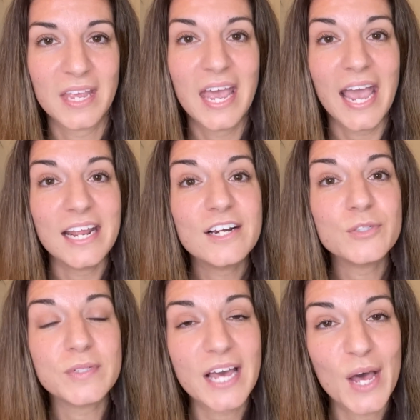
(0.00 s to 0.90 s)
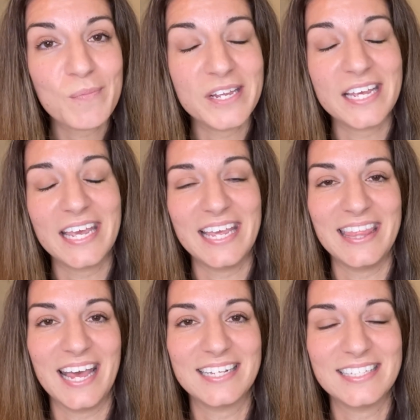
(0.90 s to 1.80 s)
And here's what's happening in
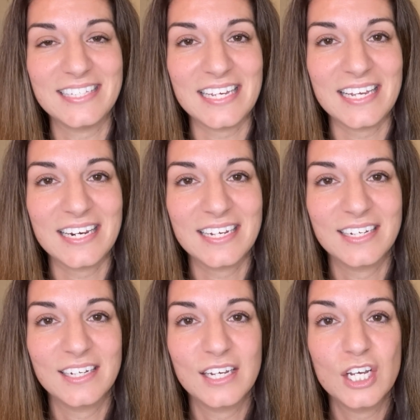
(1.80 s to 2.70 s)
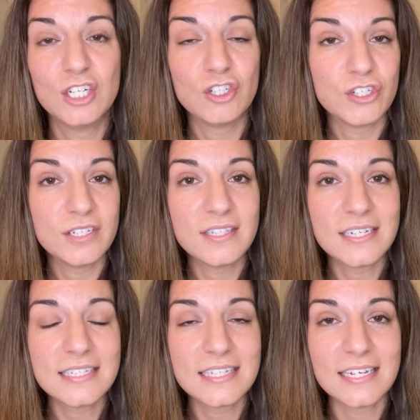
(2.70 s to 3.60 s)
that scene.
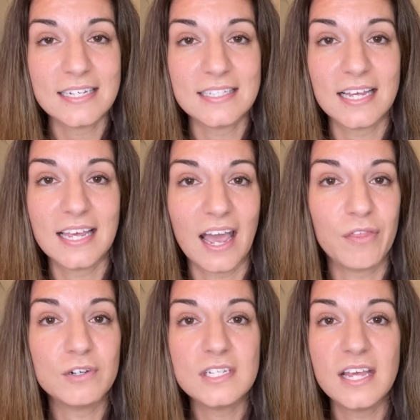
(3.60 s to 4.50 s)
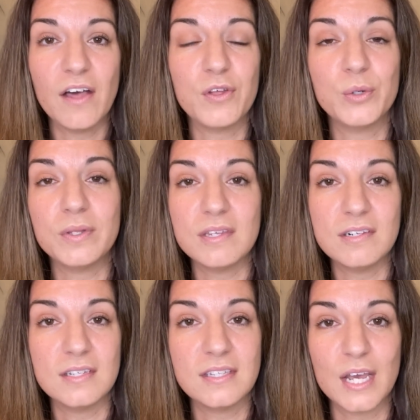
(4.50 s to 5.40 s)
Jesus is gathered together with the
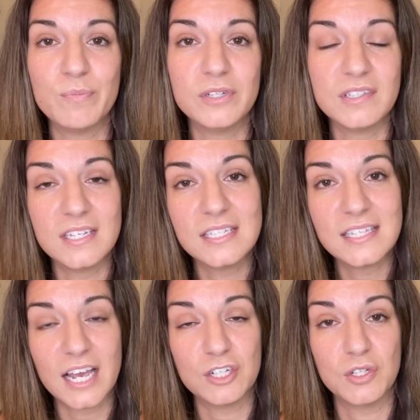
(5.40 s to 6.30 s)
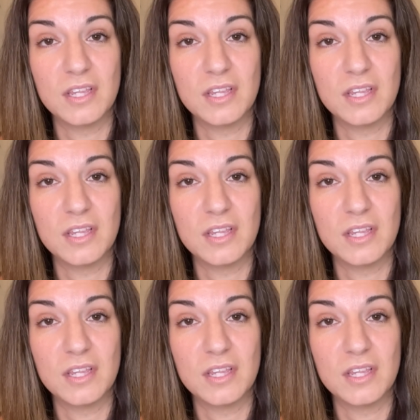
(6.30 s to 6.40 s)
disciples. This is actually